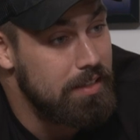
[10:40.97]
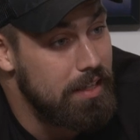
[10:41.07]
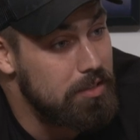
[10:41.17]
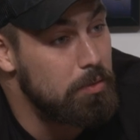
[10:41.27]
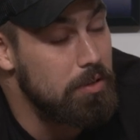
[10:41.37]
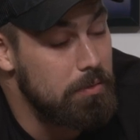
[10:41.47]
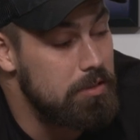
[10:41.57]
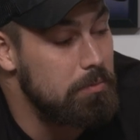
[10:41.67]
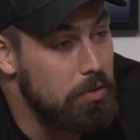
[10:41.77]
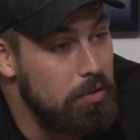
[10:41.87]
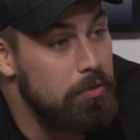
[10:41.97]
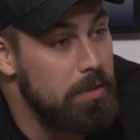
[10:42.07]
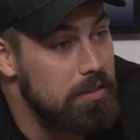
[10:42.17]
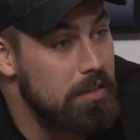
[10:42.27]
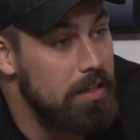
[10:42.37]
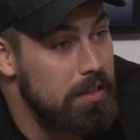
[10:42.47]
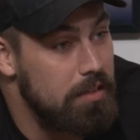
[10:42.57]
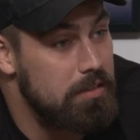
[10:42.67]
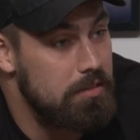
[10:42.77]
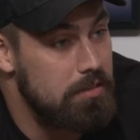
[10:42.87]
Yeah, it's a beautiful piece of land.
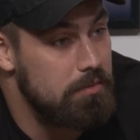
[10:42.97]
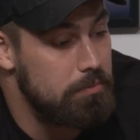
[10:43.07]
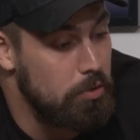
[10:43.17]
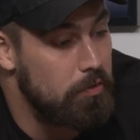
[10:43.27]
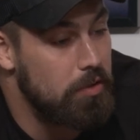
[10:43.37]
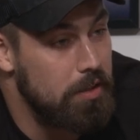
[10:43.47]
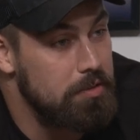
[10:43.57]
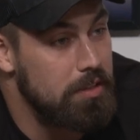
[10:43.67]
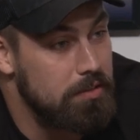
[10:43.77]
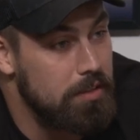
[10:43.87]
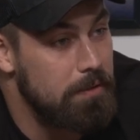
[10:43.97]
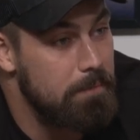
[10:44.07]
It's beautiful country out there.